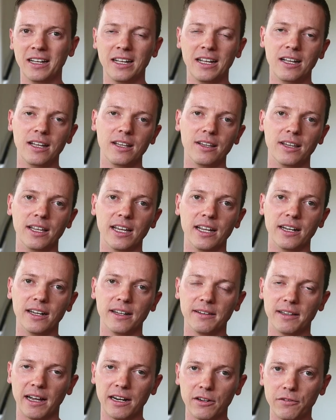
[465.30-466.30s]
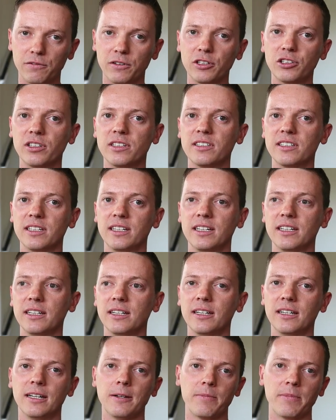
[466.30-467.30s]
then that efficiency
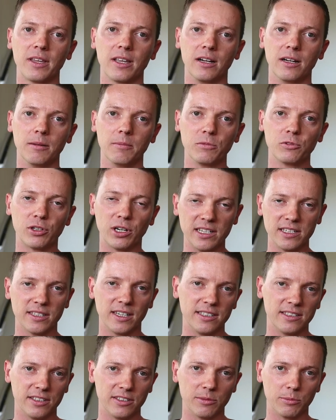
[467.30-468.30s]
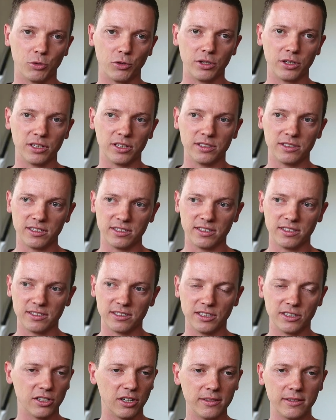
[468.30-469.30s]
um, translates into more inconsistency.
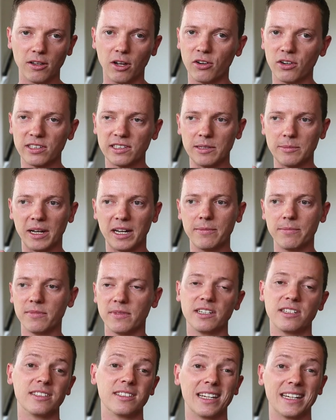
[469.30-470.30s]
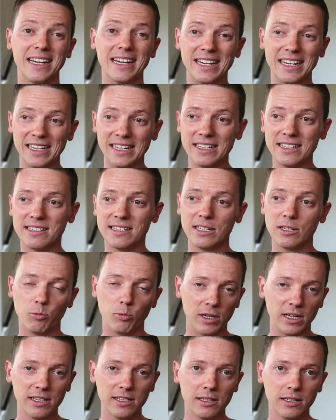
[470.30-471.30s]
So honestly, mate, this is an easy
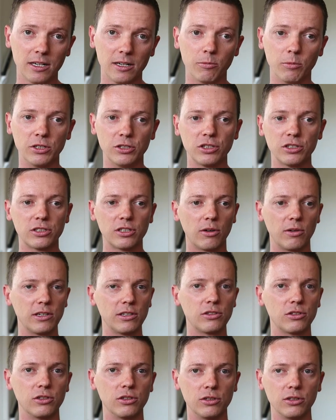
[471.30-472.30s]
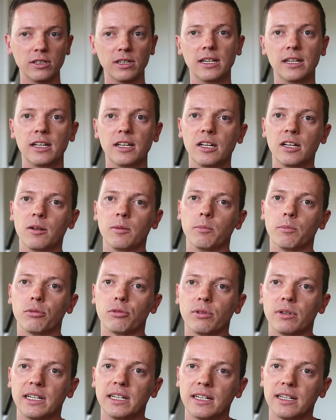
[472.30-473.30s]
win. We're just going to
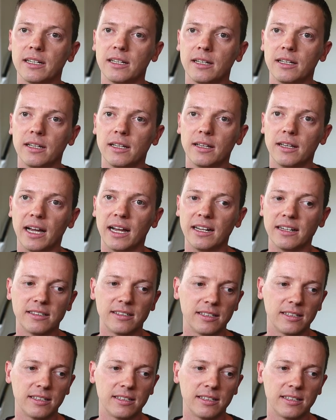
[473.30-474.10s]
bring that,